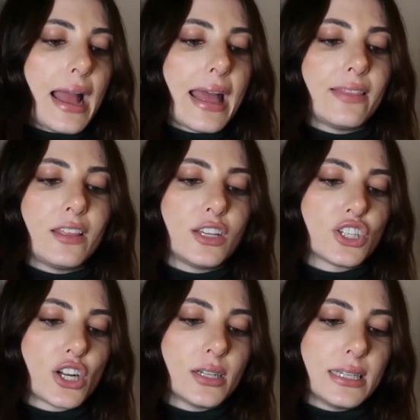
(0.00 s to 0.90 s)
And then the
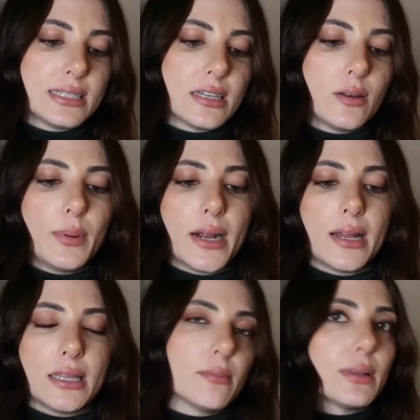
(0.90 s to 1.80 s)
Charlotte
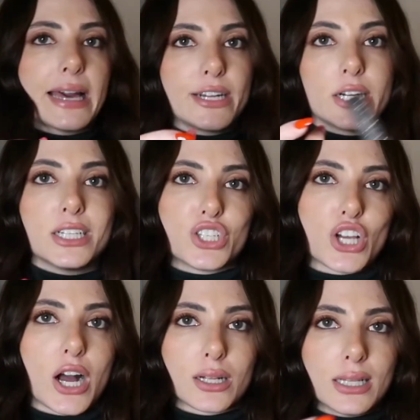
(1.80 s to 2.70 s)
Tilbury lip liner in
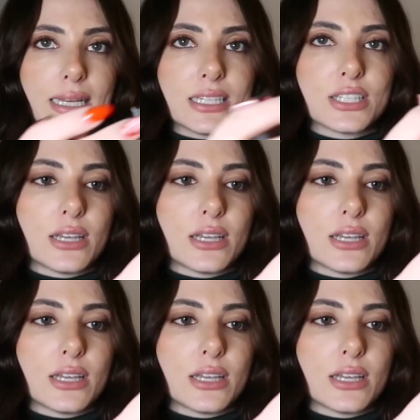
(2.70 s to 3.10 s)
Chocolate.